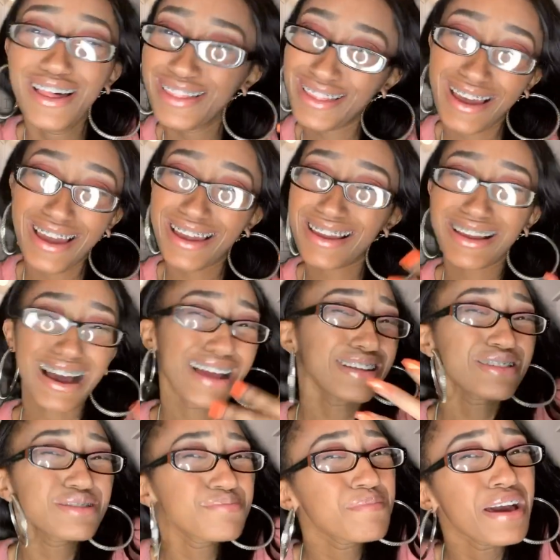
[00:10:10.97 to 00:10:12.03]
like I
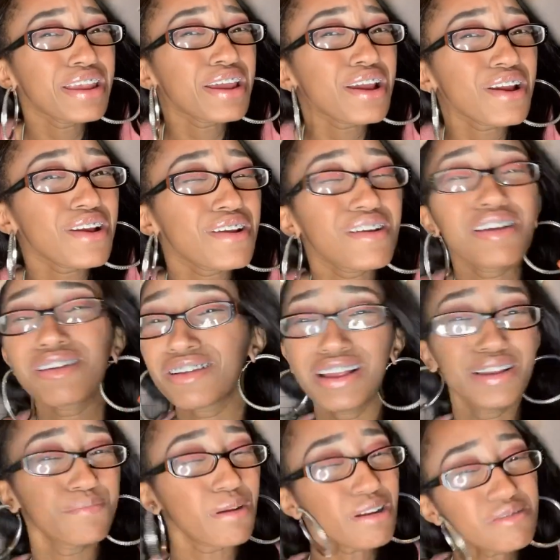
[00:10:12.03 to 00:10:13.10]
just met her
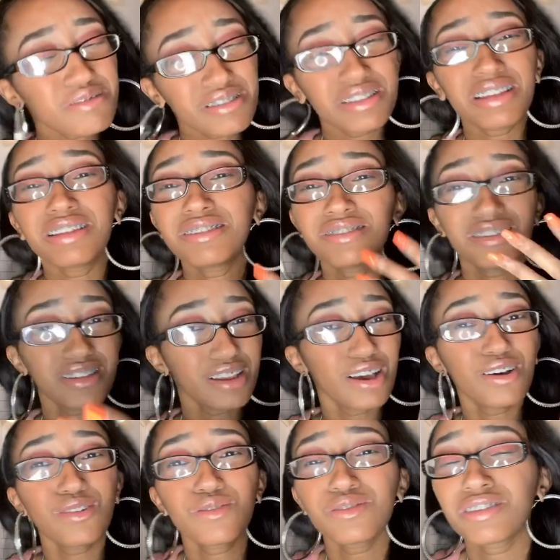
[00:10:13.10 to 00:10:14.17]
in person and you
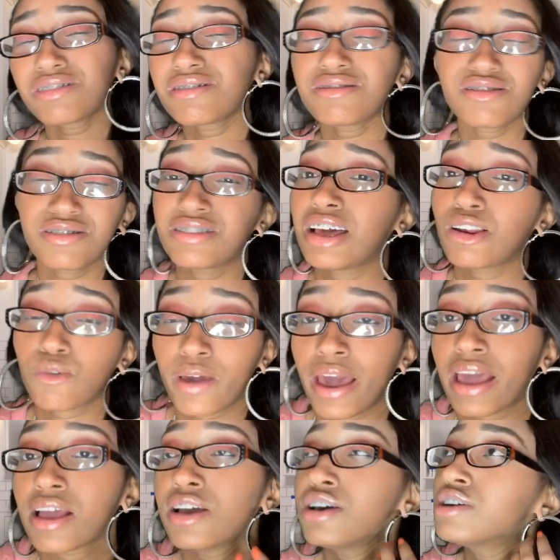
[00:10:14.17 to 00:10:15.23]
know, this is just not
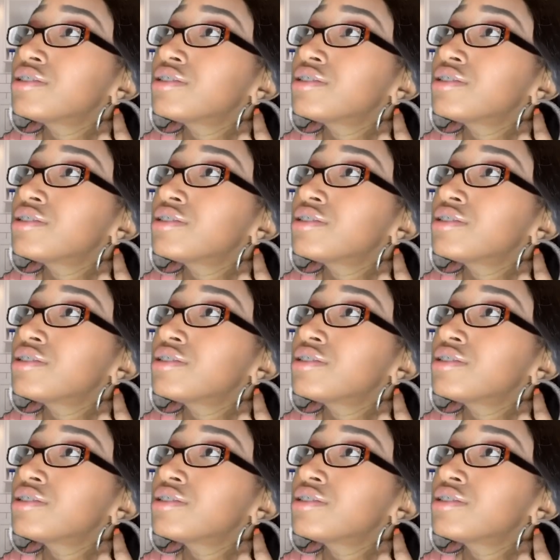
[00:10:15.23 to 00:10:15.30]
okay.